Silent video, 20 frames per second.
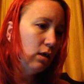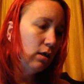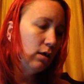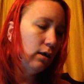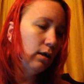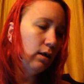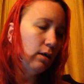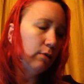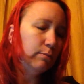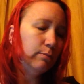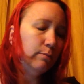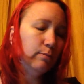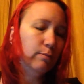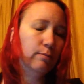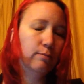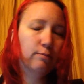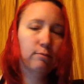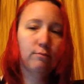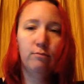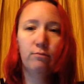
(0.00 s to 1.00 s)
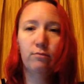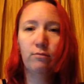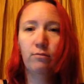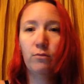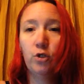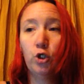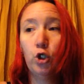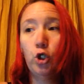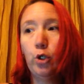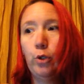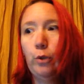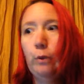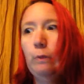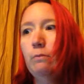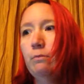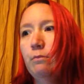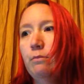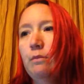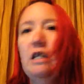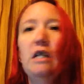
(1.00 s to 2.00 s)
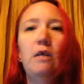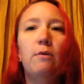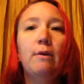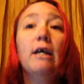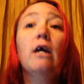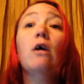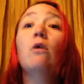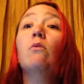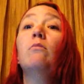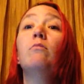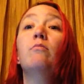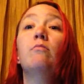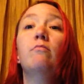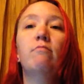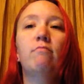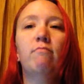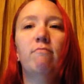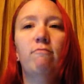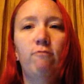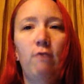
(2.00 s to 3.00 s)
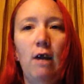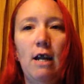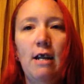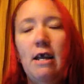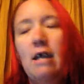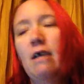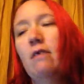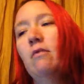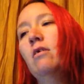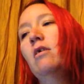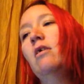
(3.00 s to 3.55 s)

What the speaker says: that. So, here we go. Friday.